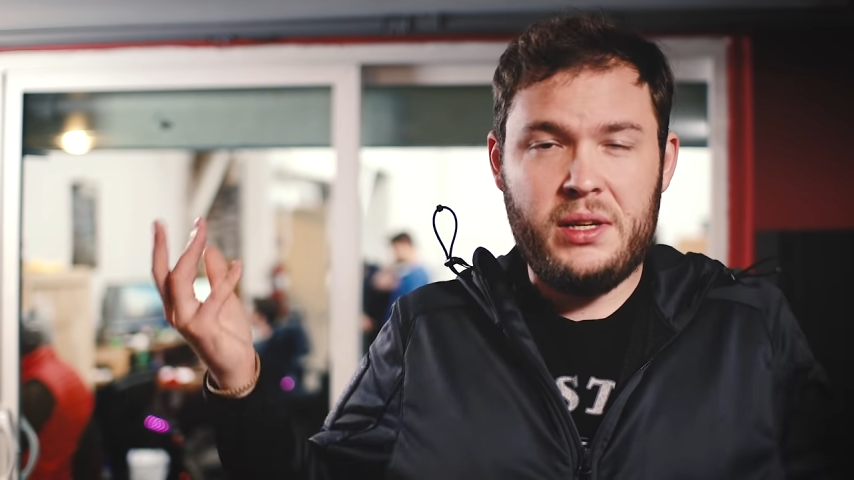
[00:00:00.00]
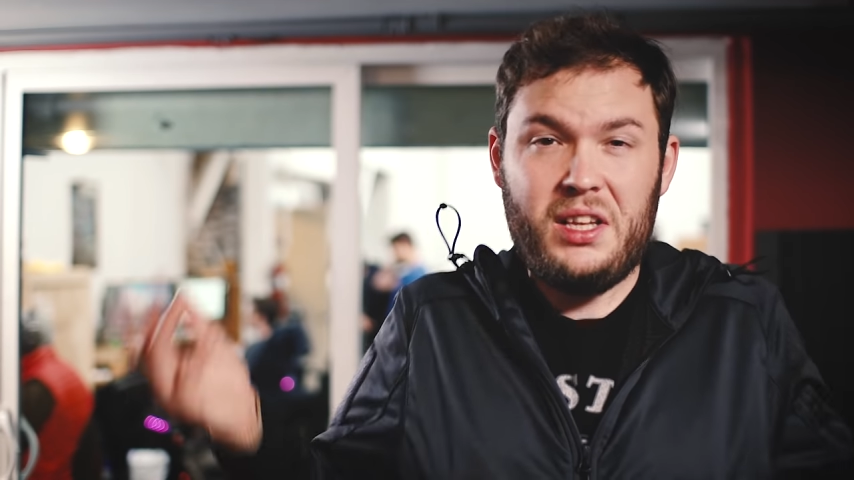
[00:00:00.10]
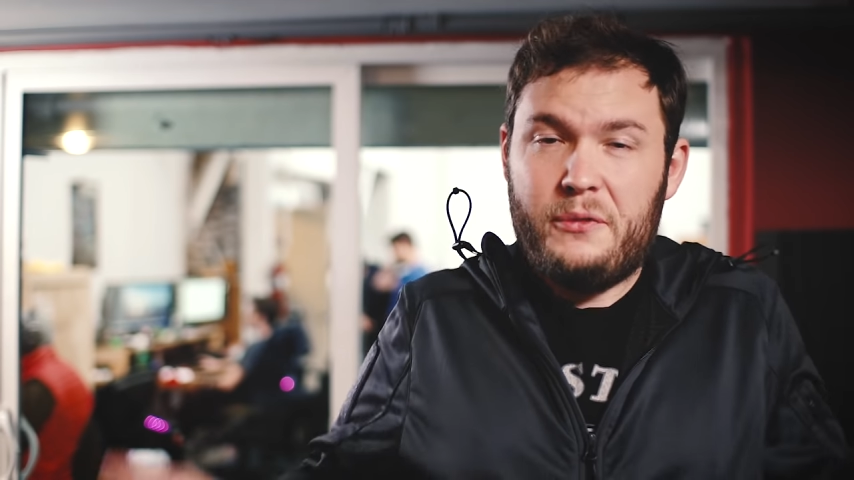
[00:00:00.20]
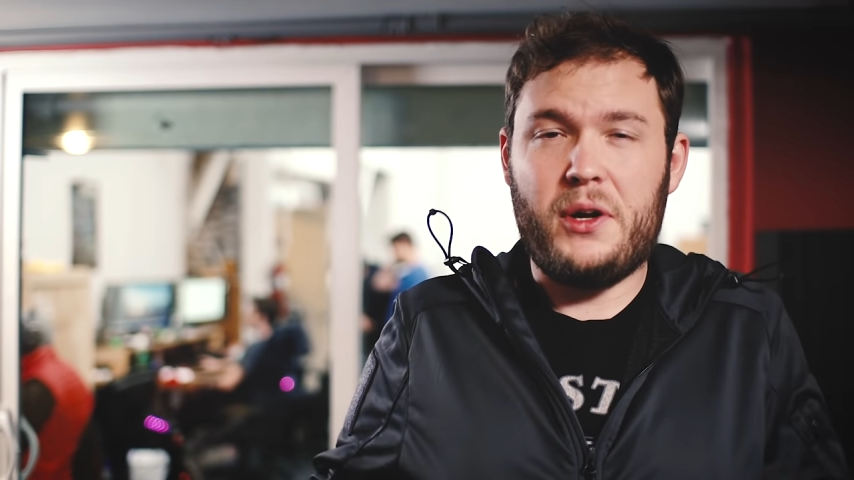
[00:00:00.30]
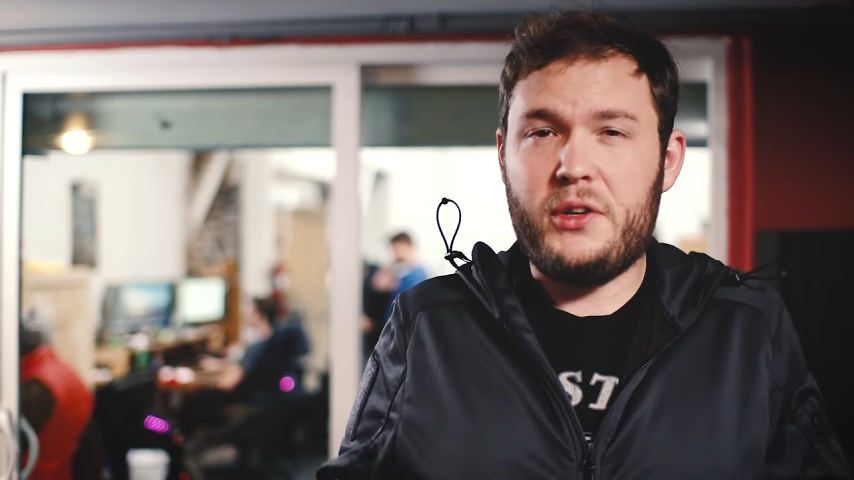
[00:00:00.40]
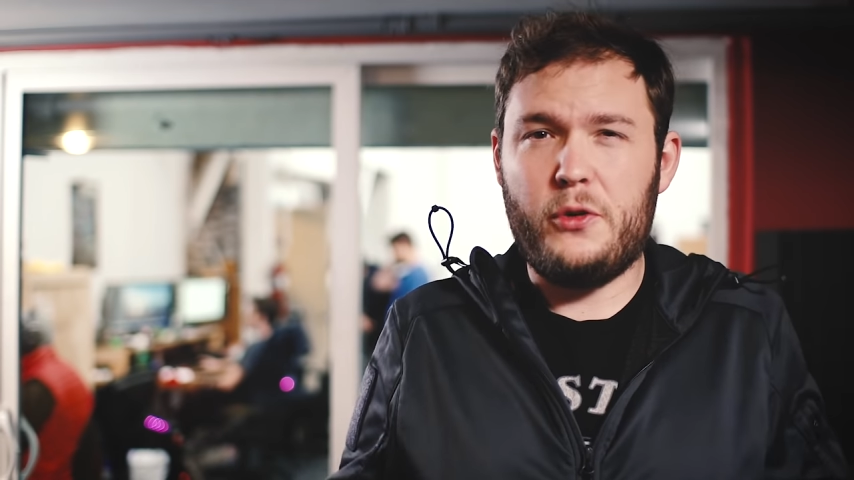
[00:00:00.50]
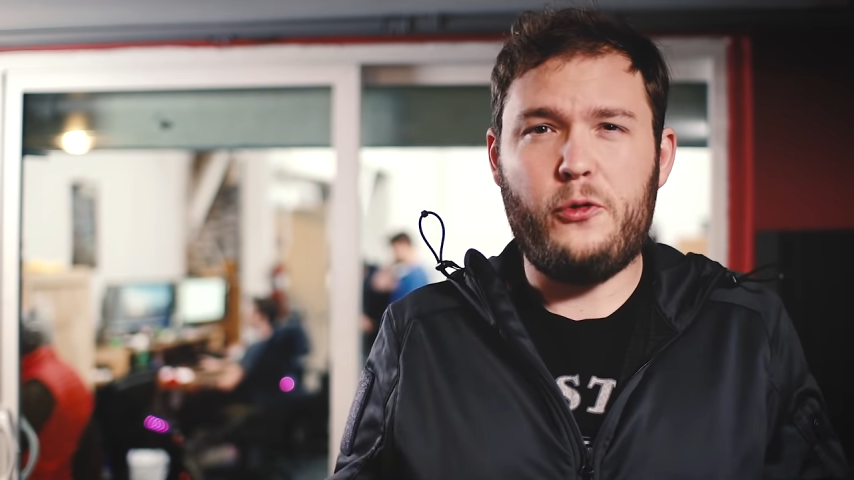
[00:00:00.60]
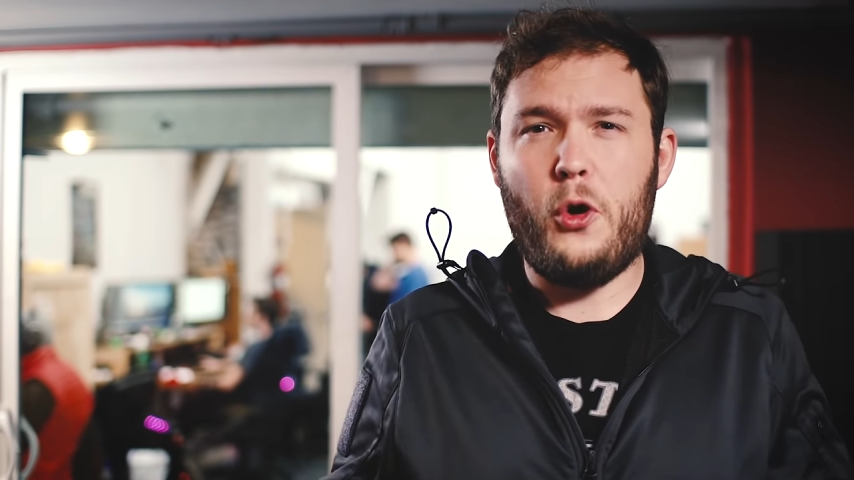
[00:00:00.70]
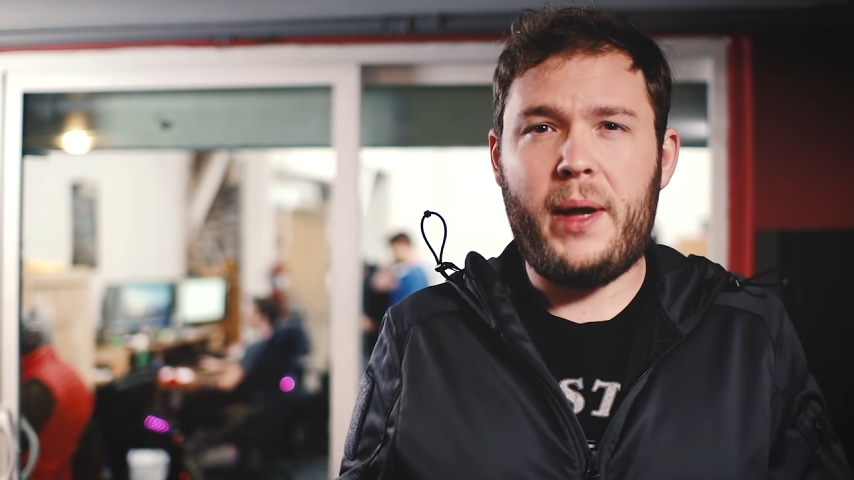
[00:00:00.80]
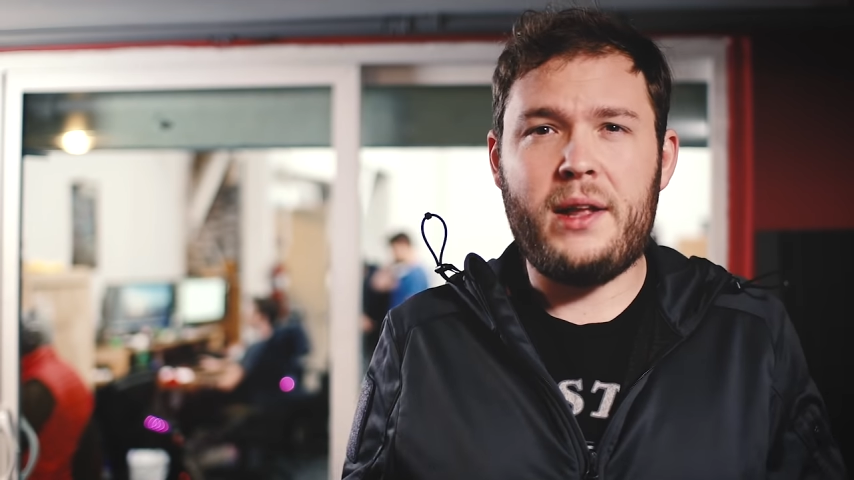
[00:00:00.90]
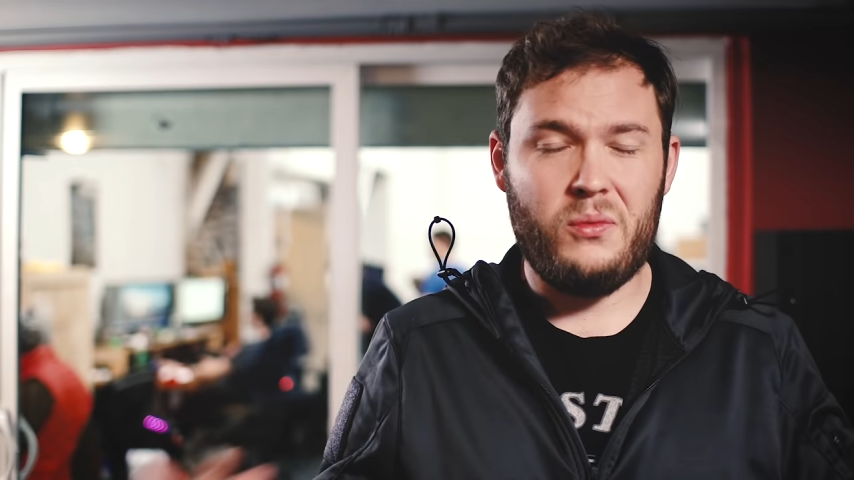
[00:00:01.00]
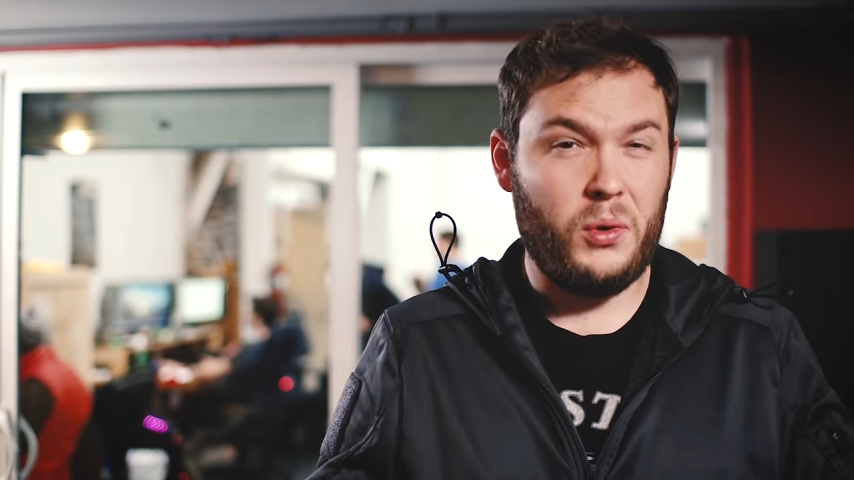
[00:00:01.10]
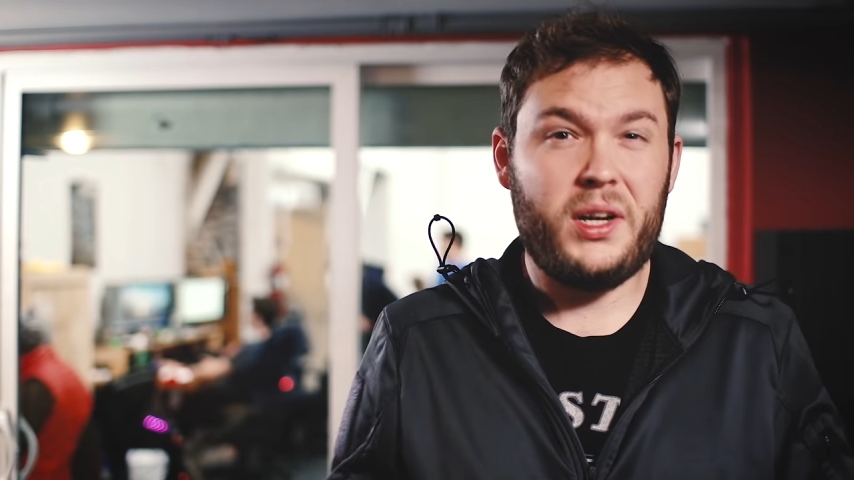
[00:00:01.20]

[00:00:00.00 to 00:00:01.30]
it's a fun new format.